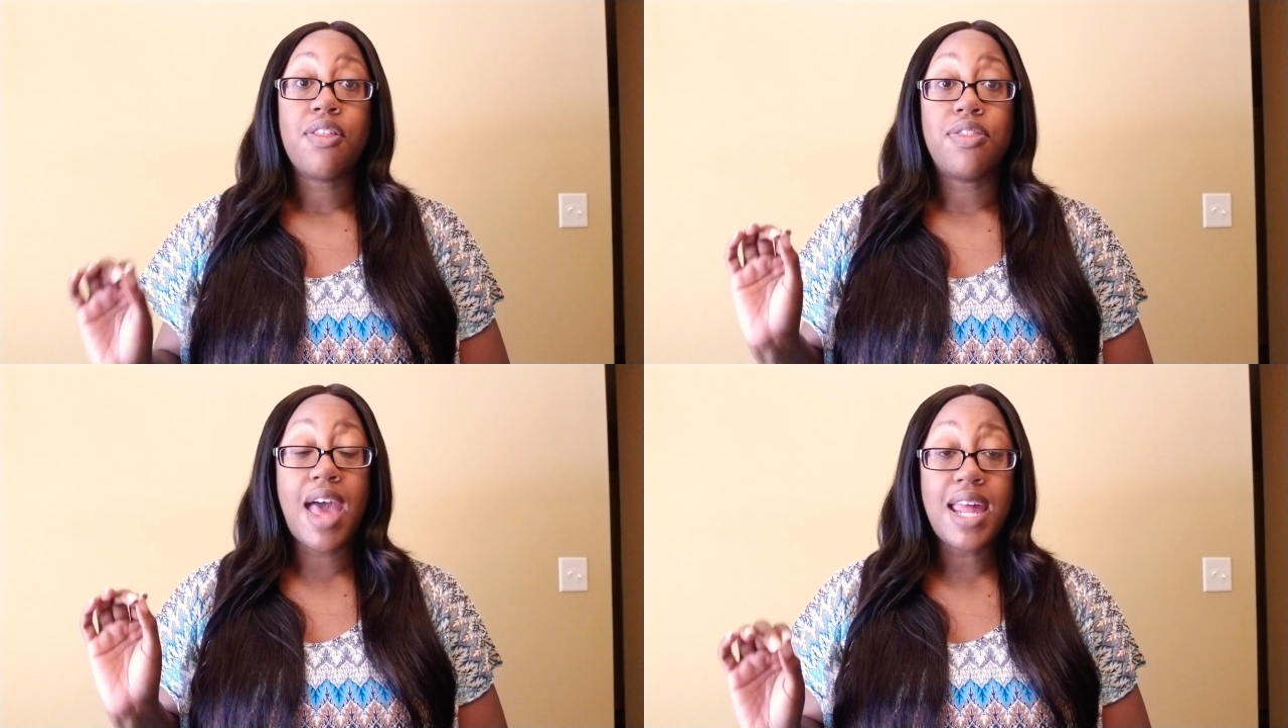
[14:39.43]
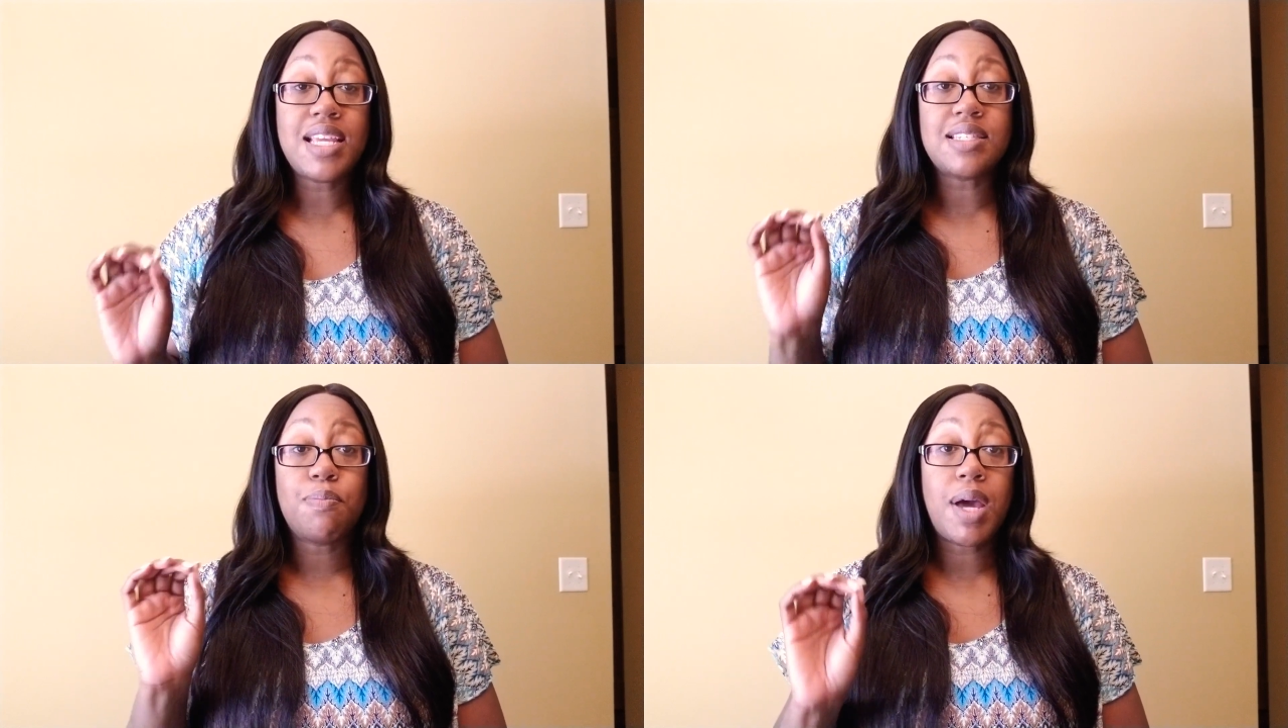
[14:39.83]
That
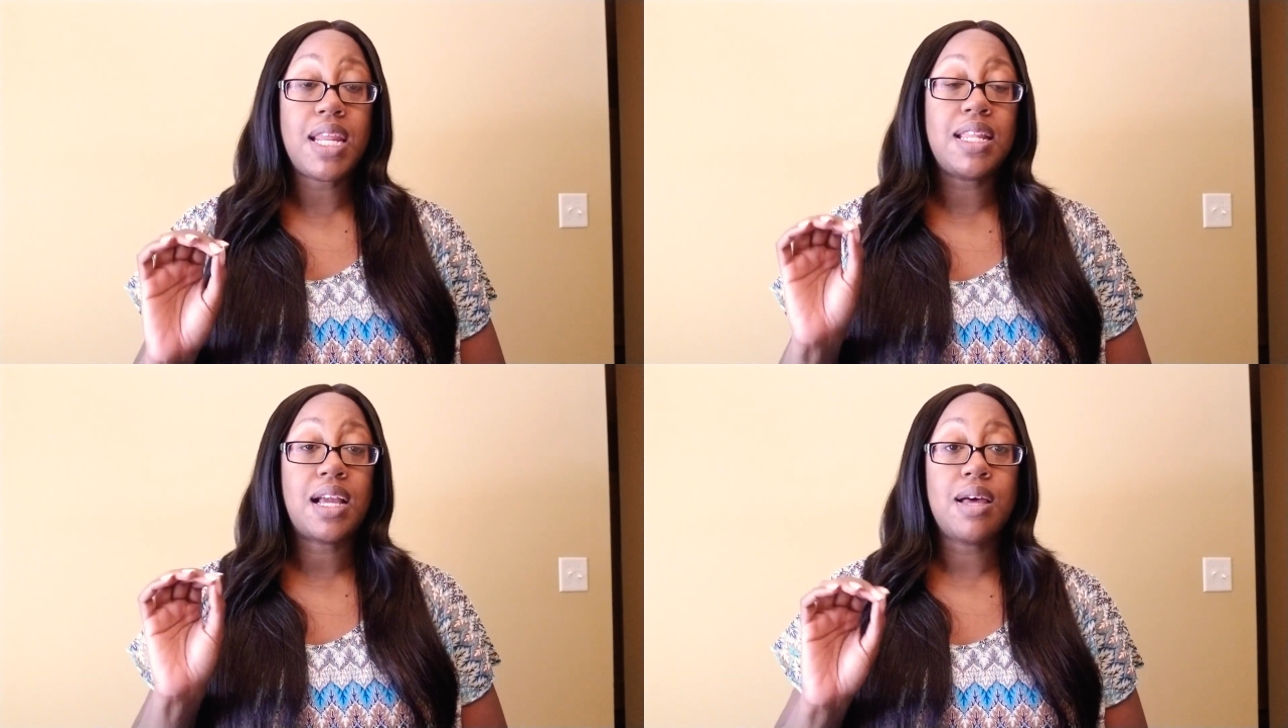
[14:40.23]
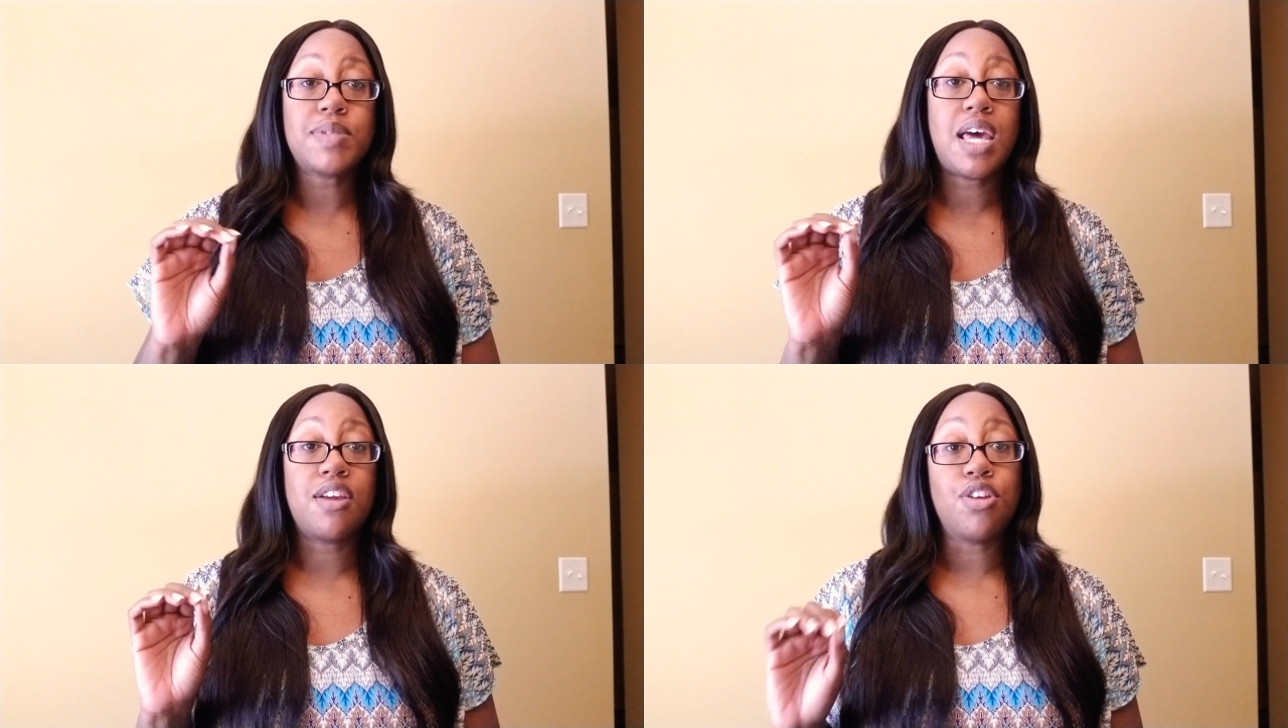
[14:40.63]
is money that comes
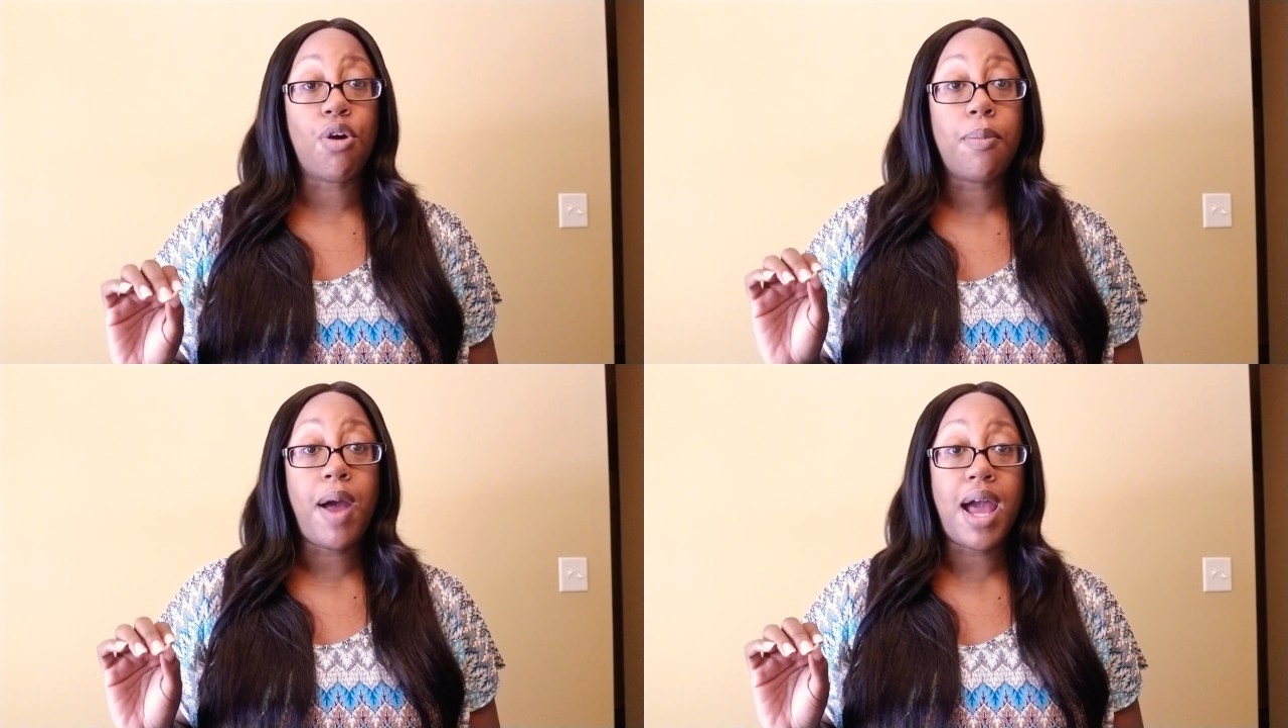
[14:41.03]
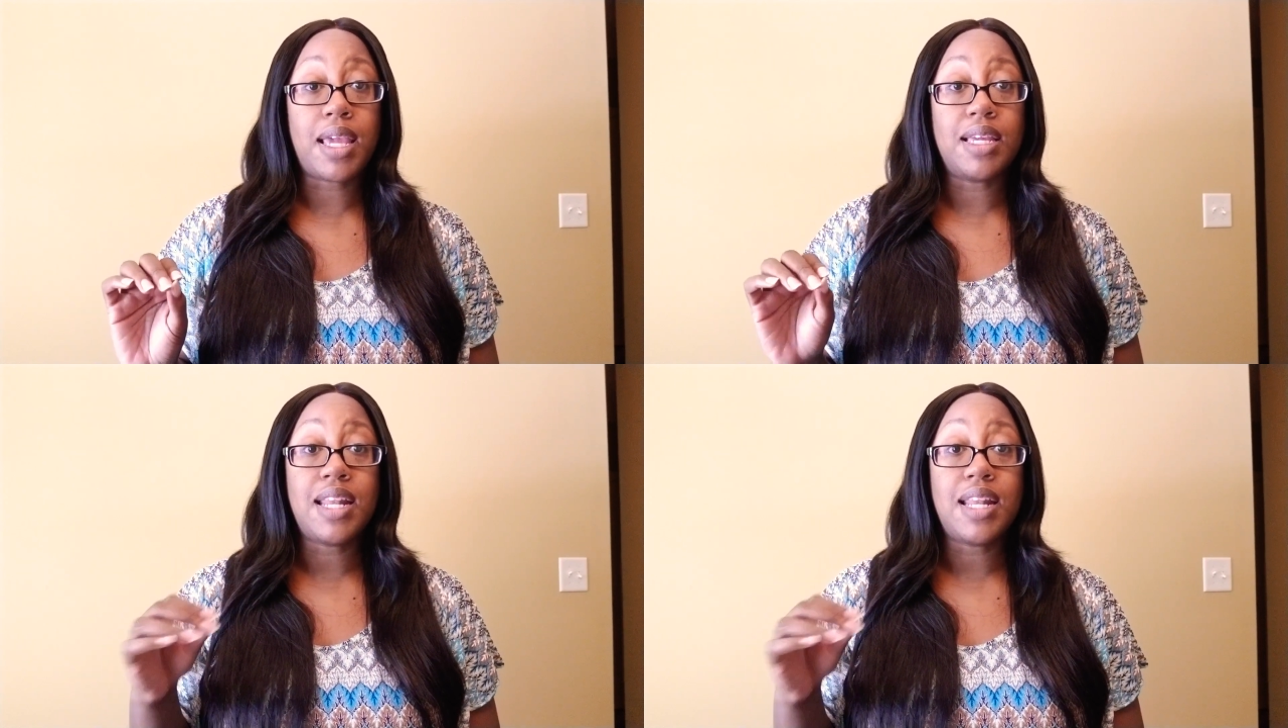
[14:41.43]
out of your pocket.